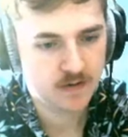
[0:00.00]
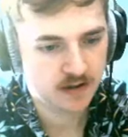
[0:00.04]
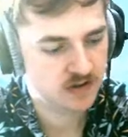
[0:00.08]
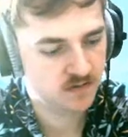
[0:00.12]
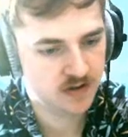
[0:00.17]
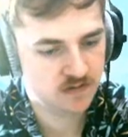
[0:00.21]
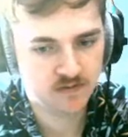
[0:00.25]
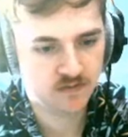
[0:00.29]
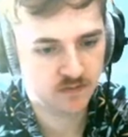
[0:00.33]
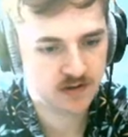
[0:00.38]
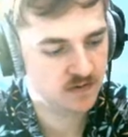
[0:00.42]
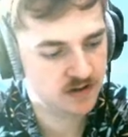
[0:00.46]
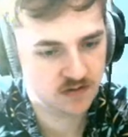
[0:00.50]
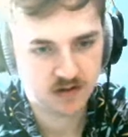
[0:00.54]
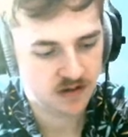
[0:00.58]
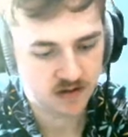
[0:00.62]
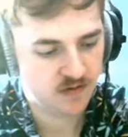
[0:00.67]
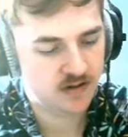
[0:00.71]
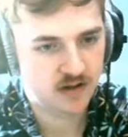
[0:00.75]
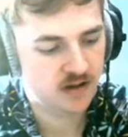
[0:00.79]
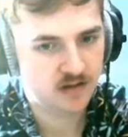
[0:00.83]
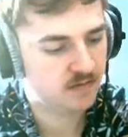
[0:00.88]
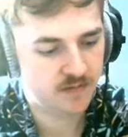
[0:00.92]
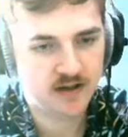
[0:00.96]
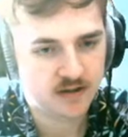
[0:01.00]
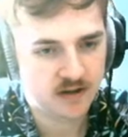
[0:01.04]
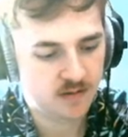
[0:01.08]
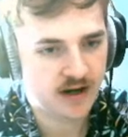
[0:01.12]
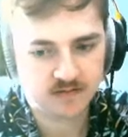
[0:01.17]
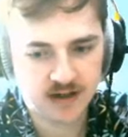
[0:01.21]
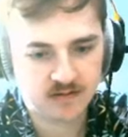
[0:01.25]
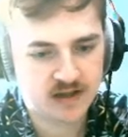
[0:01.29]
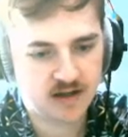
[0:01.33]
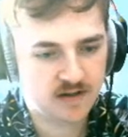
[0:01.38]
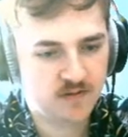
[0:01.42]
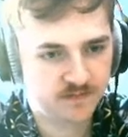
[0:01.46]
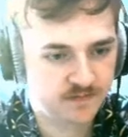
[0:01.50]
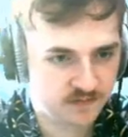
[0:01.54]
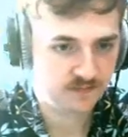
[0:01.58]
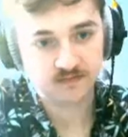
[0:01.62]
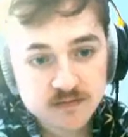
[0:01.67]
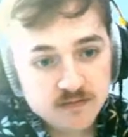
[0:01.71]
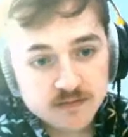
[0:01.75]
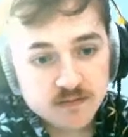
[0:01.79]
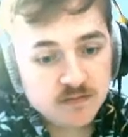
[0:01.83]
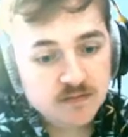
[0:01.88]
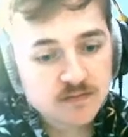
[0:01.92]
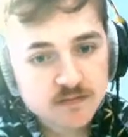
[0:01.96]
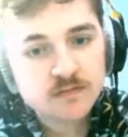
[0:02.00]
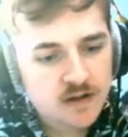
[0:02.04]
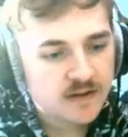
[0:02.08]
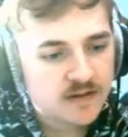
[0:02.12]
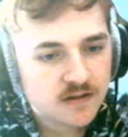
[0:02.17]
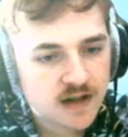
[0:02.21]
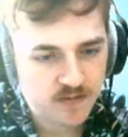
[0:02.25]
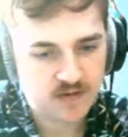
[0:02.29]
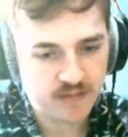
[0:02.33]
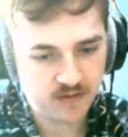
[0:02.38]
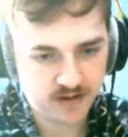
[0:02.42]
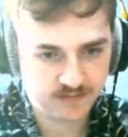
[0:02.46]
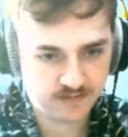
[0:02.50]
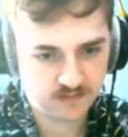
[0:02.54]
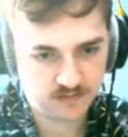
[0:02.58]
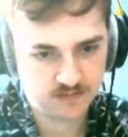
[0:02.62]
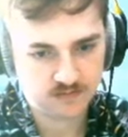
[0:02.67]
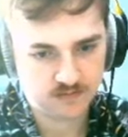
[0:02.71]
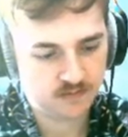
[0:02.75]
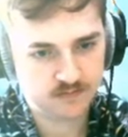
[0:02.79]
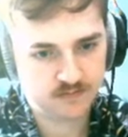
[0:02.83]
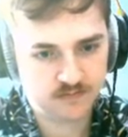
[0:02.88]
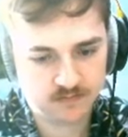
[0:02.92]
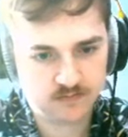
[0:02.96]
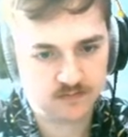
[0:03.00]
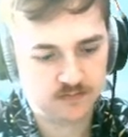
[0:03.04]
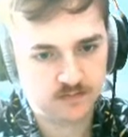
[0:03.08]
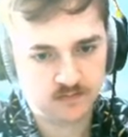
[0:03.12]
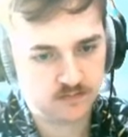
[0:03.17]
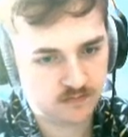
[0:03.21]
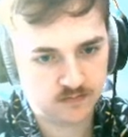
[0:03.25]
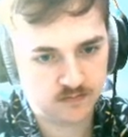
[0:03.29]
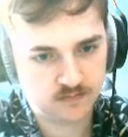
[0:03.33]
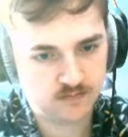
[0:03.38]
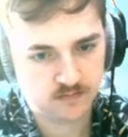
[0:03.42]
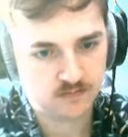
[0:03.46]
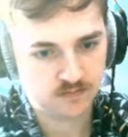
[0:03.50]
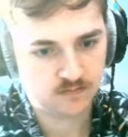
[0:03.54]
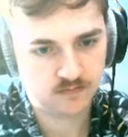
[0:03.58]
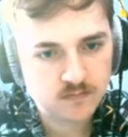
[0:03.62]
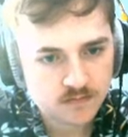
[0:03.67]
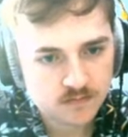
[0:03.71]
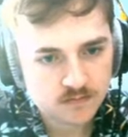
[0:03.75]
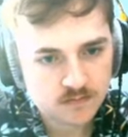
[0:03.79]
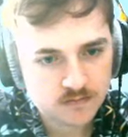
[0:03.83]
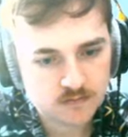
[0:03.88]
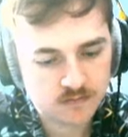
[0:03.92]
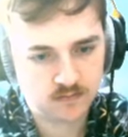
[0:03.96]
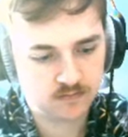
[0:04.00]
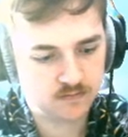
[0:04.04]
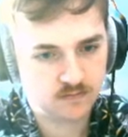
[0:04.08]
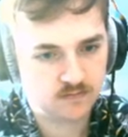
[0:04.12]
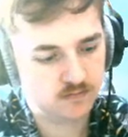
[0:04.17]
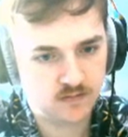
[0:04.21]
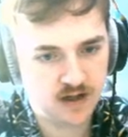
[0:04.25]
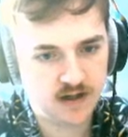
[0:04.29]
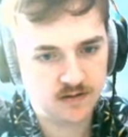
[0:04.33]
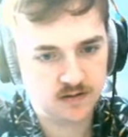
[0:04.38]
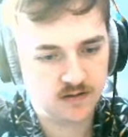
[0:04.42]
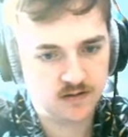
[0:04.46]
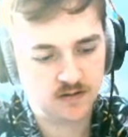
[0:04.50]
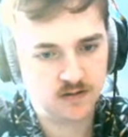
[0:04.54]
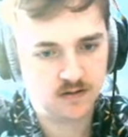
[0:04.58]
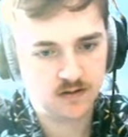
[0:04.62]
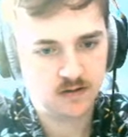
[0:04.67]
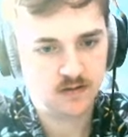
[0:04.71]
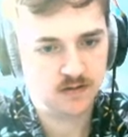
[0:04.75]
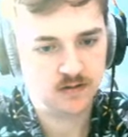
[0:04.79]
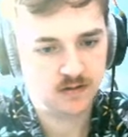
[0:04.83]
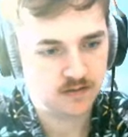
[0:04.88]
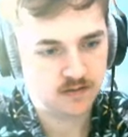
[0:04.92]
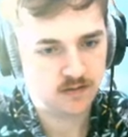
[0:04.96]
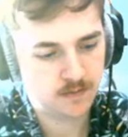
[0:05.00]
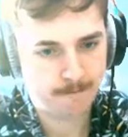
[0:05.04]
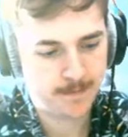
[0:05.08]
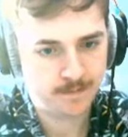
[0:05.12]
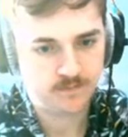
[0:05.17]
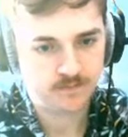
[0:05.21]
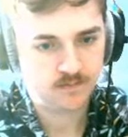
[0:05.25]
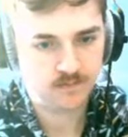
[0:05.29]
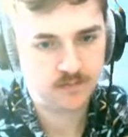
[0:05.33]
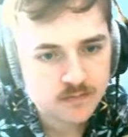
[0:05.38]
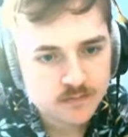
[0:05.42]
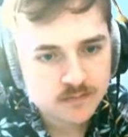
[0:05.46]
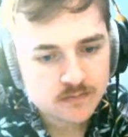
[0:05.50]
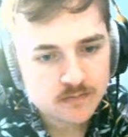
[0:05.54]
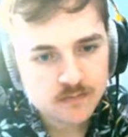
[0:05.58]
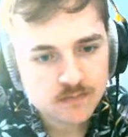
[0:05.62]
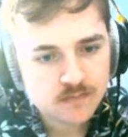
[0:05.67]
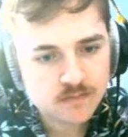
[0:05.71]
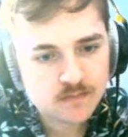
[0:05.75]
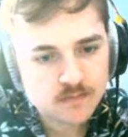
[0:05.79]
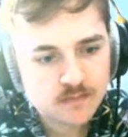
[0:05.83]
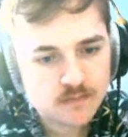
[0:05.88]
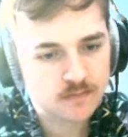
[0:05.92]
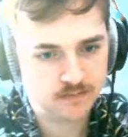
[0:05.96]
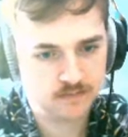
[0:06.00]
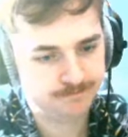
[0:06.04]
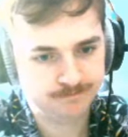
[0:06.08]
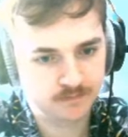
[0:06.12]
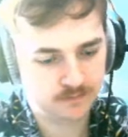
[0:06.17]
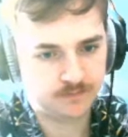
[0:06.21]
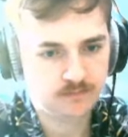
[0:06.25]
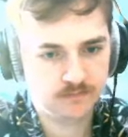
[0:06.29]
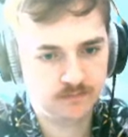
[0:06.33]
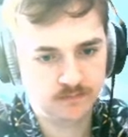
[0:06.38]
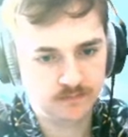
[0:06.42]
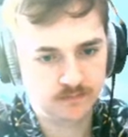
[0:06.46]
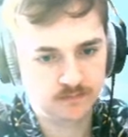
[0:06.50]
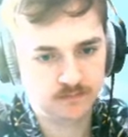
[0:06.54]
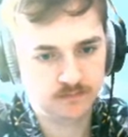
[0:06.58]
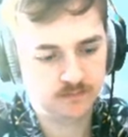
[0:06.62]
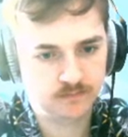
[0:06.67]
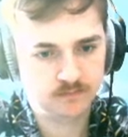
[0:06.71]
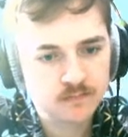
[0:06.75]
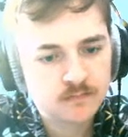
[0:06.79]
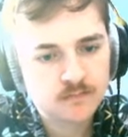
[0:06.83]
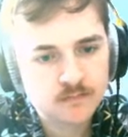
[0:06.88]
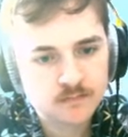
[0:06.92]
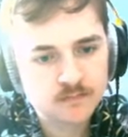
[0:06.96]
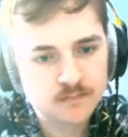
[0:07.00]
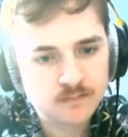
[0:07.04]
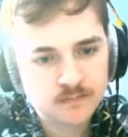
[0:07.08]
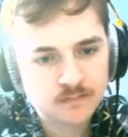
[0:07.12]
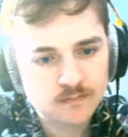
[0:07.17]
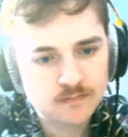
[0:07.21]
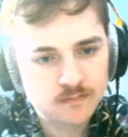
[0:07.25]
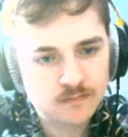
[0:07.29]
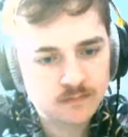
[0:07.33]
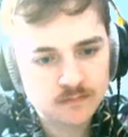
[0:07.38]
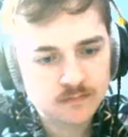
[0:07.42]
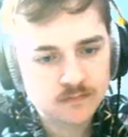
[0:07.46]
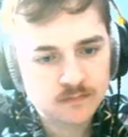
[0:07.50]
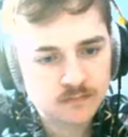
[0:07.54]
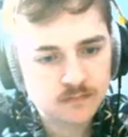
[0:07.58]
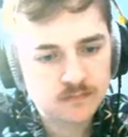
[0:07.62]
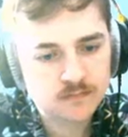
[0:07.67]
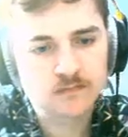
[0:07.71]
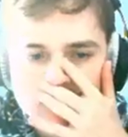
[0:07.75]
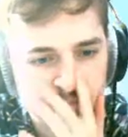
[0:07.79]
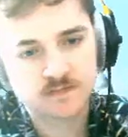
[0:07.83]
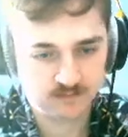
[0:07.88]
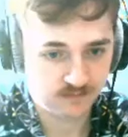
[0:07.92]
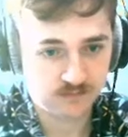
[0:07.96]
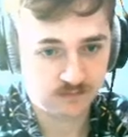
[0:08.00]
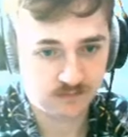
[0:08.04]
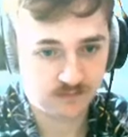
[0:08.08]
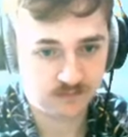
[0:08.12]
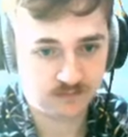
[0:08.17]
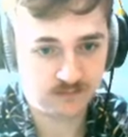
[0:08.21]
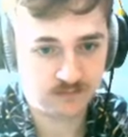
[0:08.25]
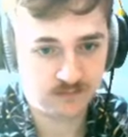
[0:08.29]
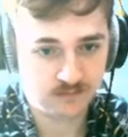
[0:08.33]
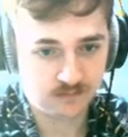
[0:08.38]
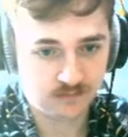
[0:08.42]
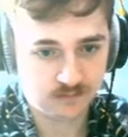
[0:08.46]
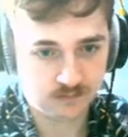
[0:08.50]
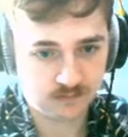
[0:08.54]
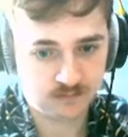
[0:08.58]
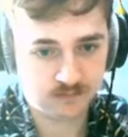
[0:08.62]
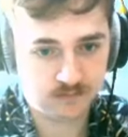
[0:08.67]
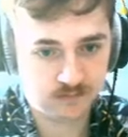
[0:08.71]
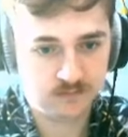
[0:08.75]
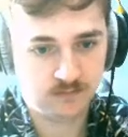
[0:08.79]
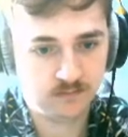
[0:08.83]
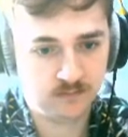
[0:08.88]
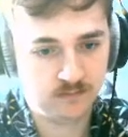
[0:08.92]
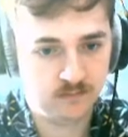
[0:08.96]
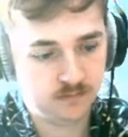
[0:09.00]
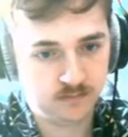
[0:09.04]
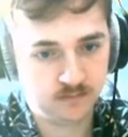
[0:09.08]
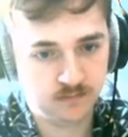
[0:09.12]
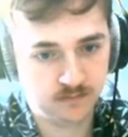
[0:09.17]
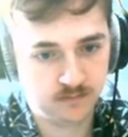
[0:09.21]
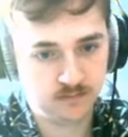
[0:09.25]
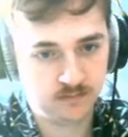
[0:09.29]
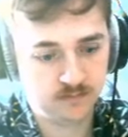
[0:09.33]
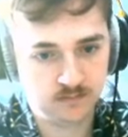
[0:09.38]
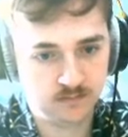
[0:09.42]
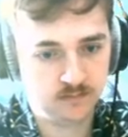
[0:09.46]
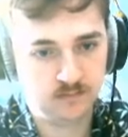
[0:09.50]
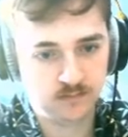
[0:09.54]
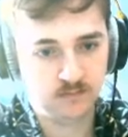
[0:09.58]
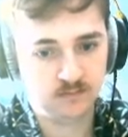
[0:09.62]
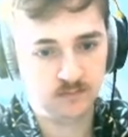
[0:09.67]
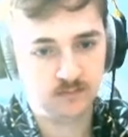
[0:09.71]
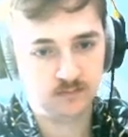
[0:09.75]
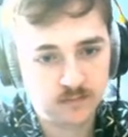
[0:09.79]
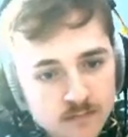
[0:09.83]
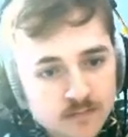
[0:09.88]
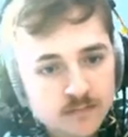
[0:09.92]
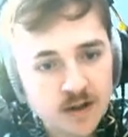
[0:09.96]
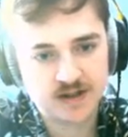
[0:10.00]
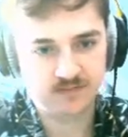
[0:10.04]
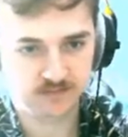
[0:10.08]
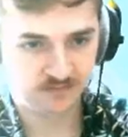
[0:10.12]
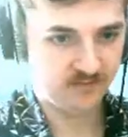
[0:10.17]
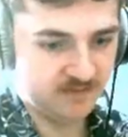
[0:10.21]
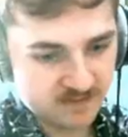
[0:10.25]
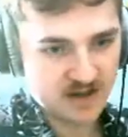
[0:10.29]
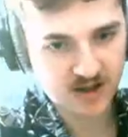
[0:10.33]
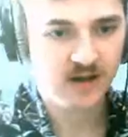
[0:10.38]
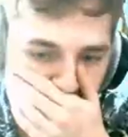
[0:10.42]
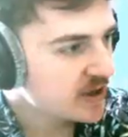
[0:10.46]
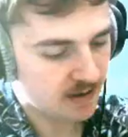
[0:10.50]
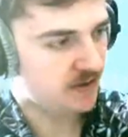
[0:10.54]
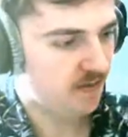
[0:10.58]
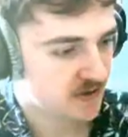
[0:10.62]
actually moving his head, changing the angles. I bring up a little notepad there where I've indicated what frames I want his head to turn. And now I'm